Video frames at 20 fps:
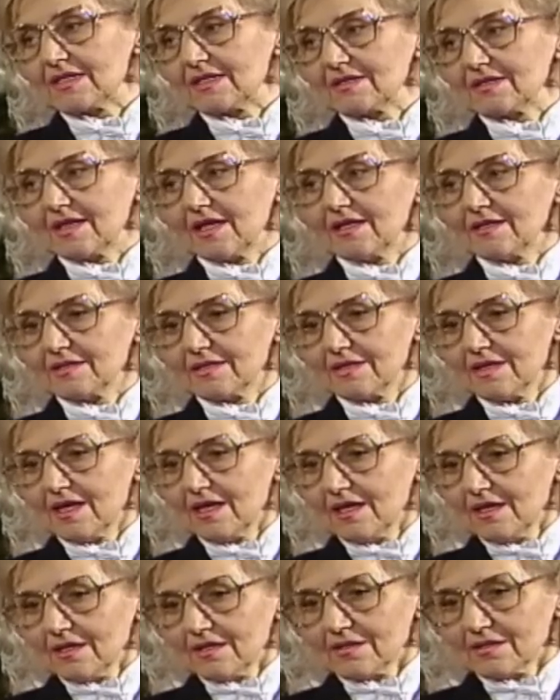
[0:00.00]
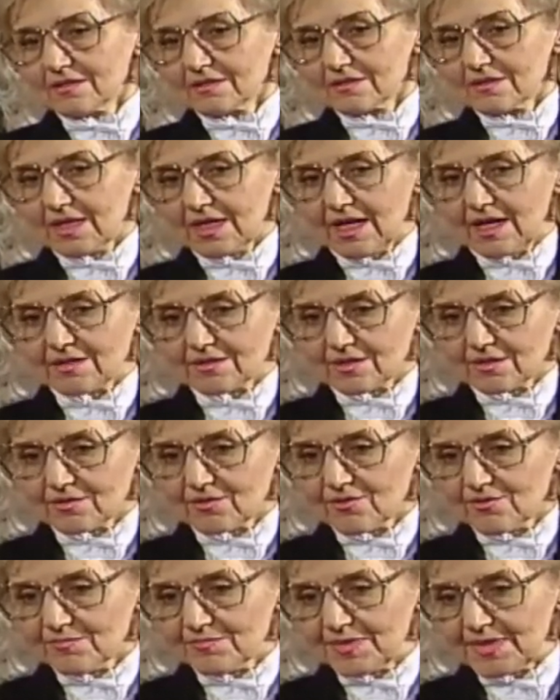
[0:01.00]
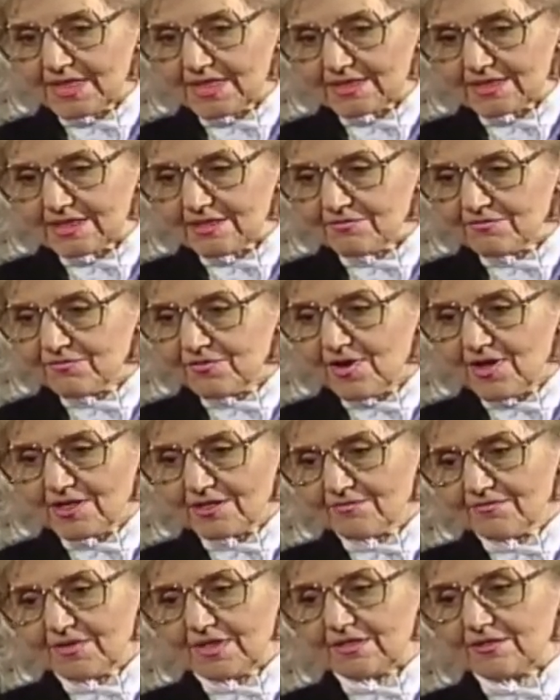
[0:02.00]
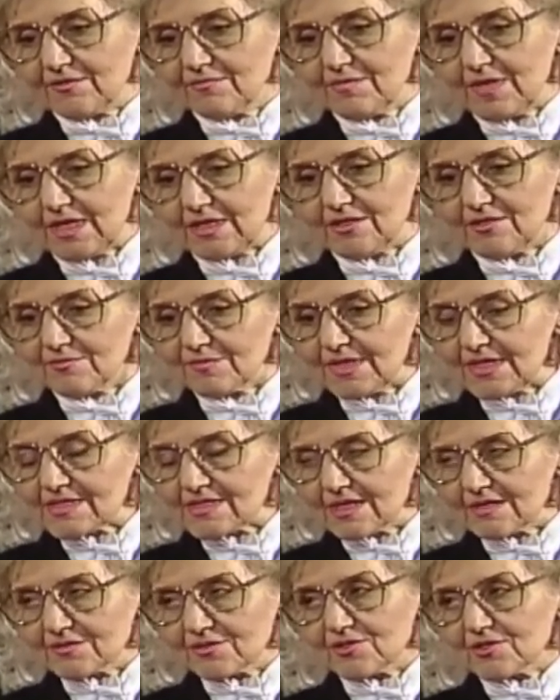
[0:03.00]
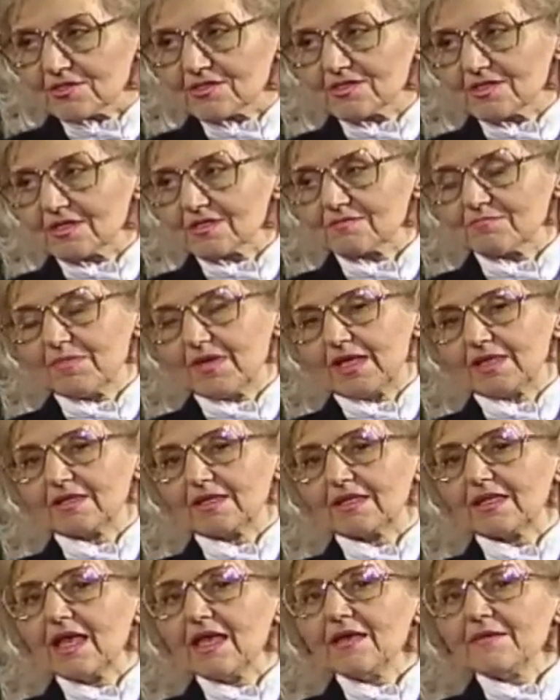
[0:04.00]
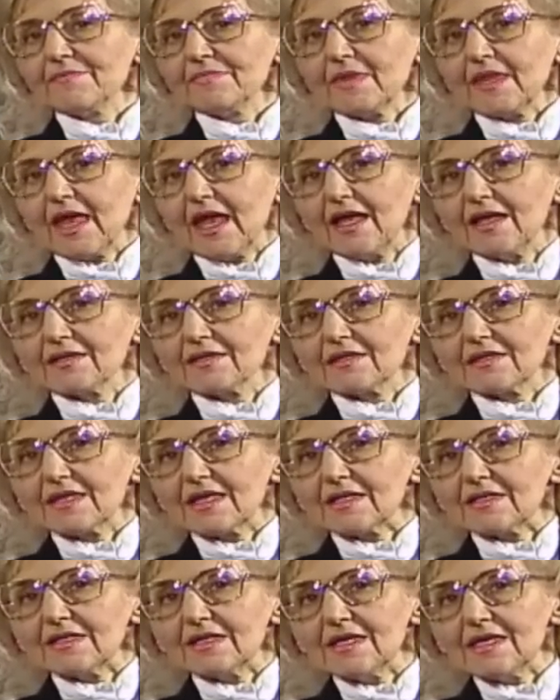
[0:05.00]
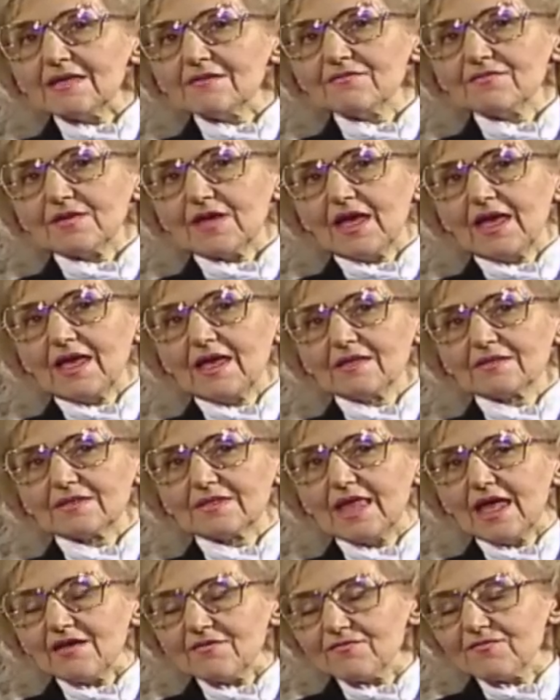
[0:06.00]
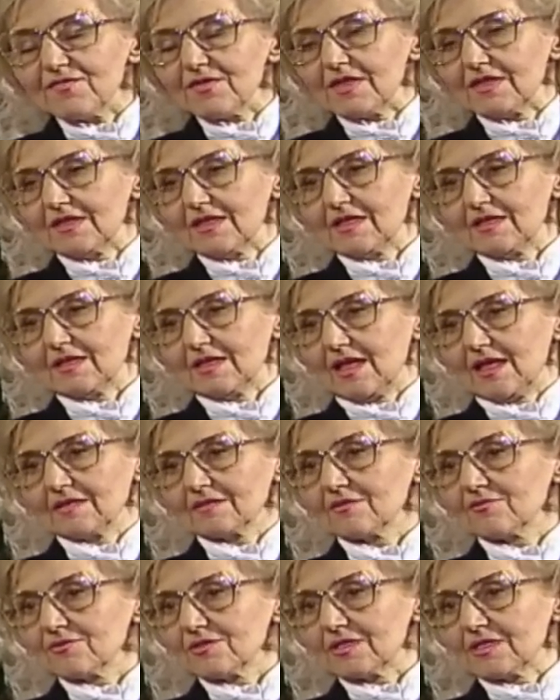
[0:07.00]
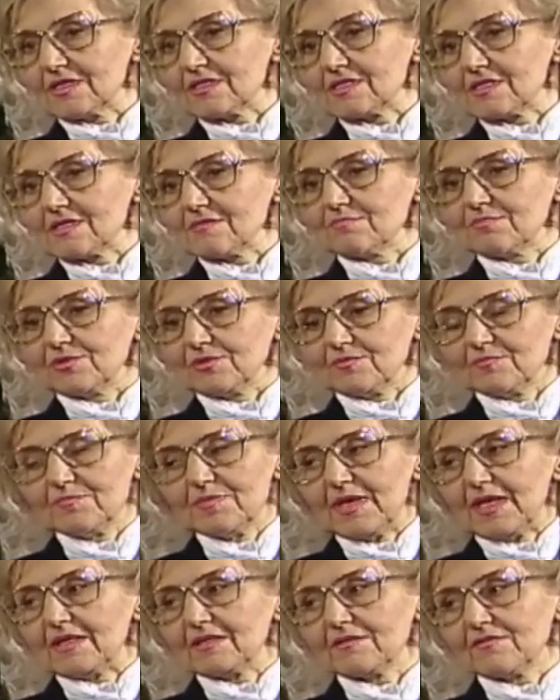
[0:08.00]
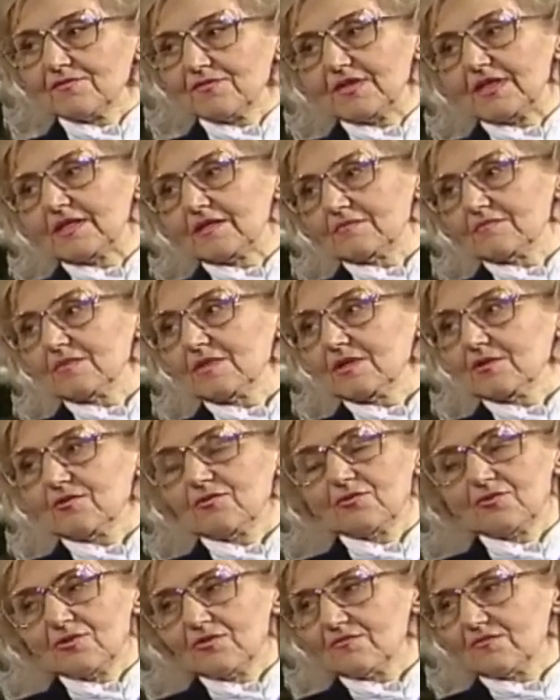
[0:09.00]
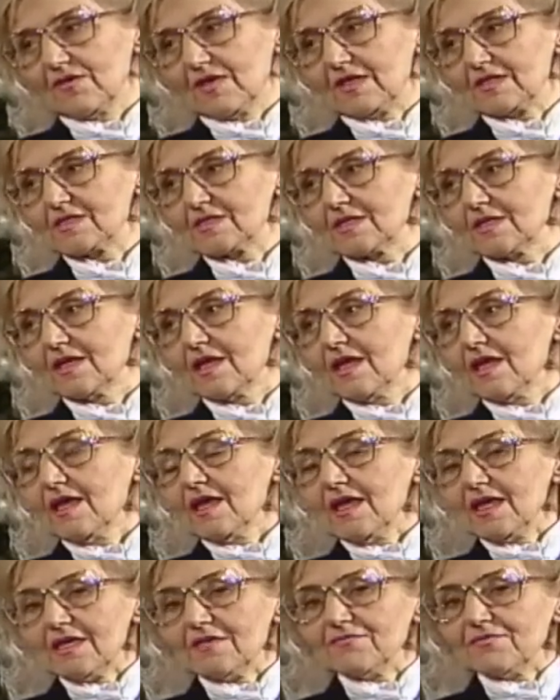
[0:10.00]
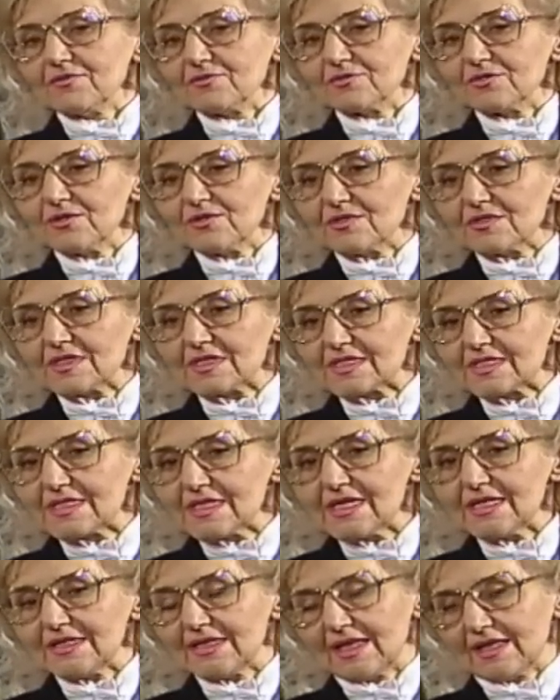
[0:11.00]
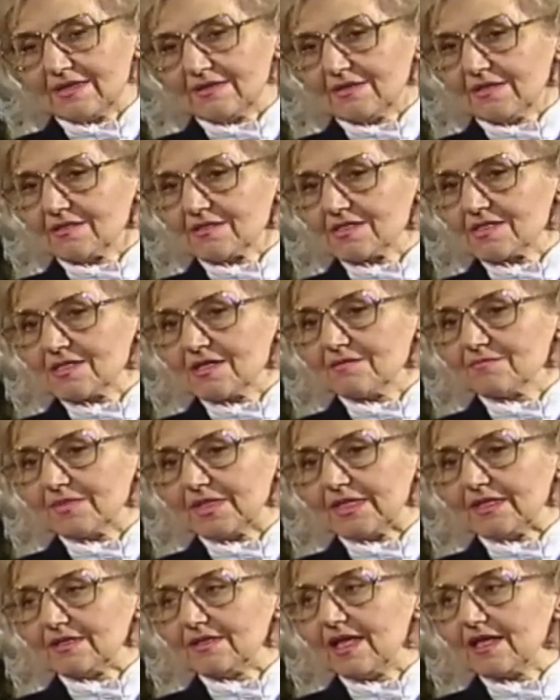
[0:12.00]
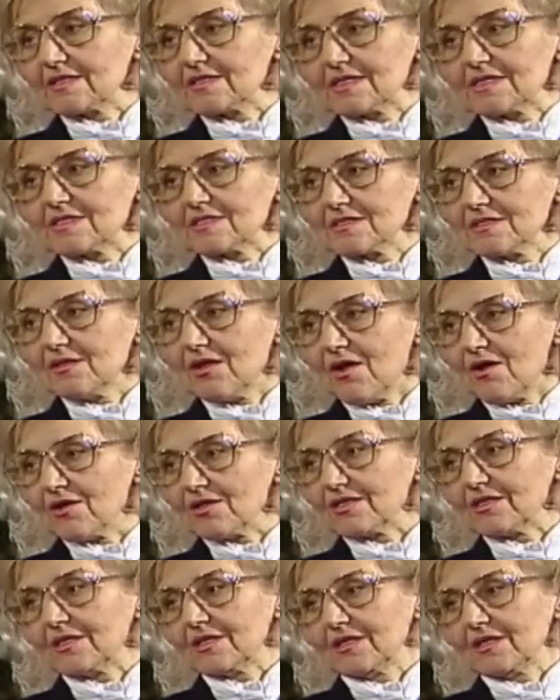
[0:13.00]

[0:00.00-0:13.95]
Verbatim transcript: and, and uh, they are completely one with the medium. These are just suspended. And they leave a definite and noticeable paint film, mm -hmm. always. Mm -hmm. If you don't see that on something, that is not